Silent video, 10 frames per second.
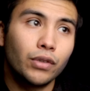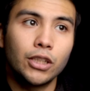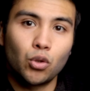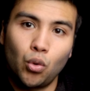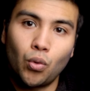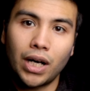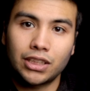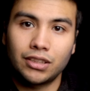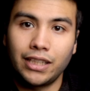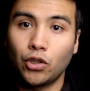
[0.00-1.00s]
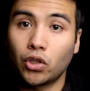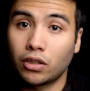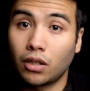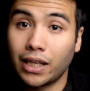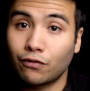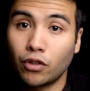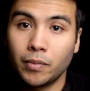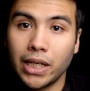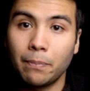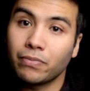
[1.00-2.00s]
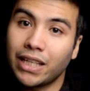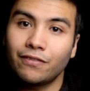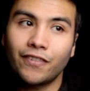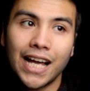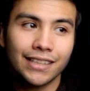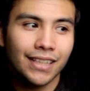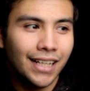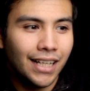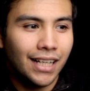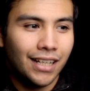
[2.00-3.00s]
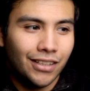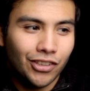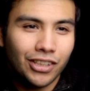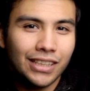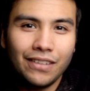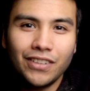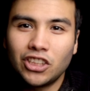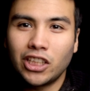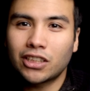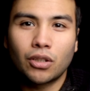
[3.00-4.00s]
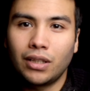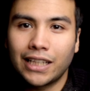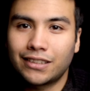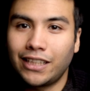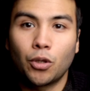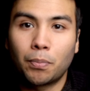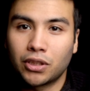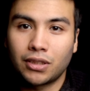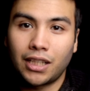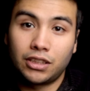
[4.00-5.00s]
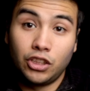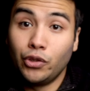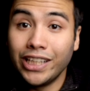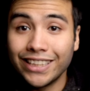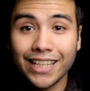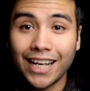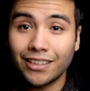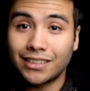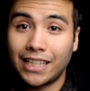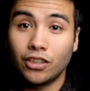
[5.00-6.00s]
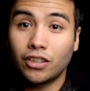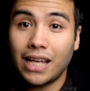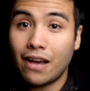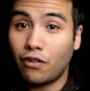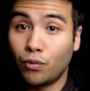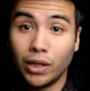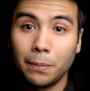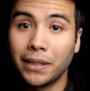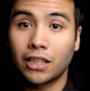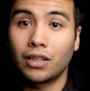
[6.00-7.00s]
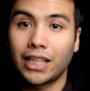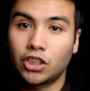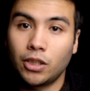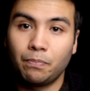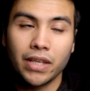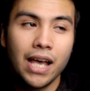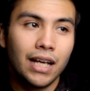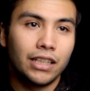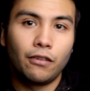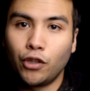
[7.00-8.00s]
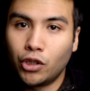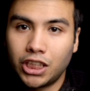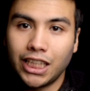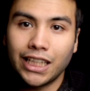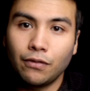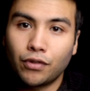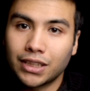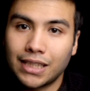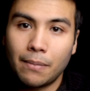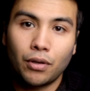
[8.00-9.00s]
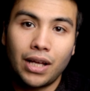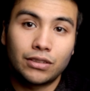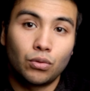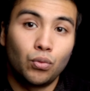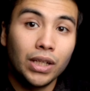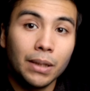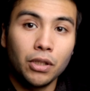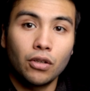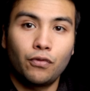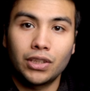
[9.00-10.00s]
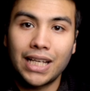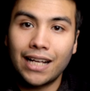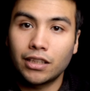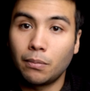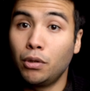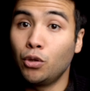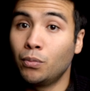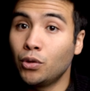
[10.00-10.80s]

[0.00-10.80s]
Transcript: of really cool watches that you could collect from them. In fact, you could even just collect Seiko Precision unique dials and you could have a really big collection. The Fukushiki, for example, has a really beautiful dial. The Blue